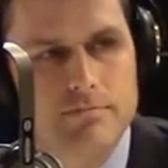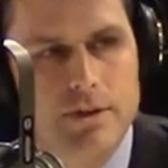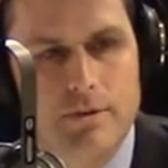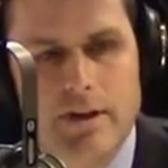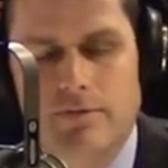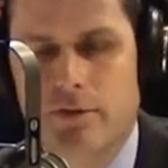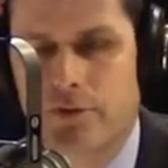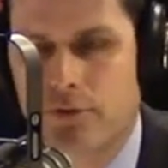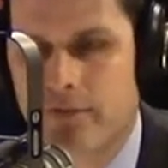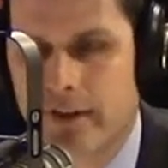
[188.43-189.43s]
They're ready for a
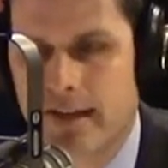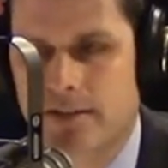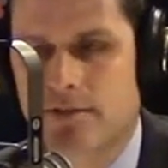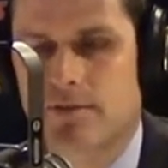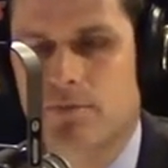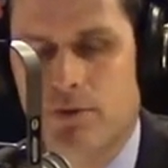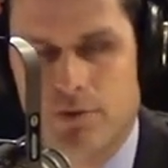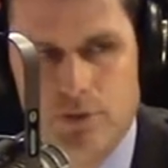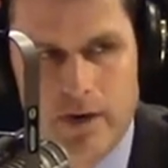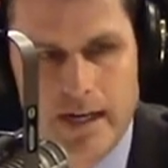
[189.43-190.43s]
new face with
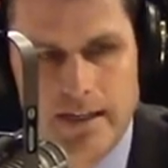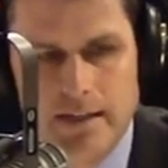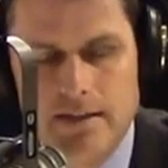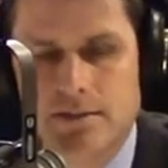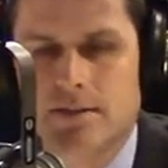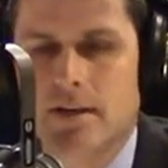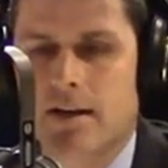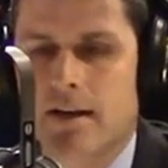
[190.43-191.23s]
new ideas.